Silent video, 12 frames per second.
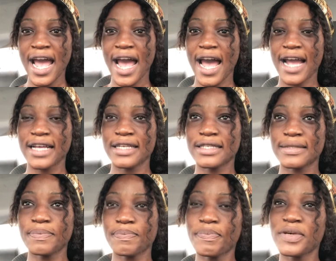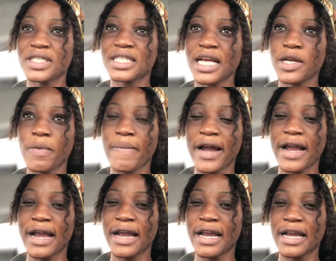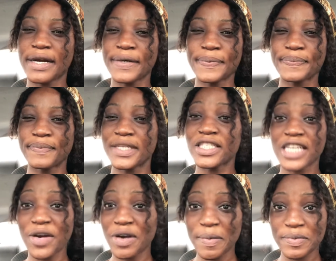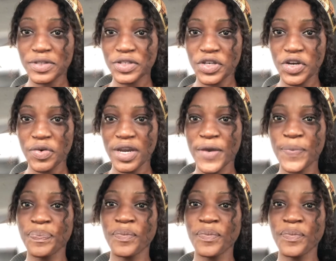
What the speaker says: I posted on my Instagram story.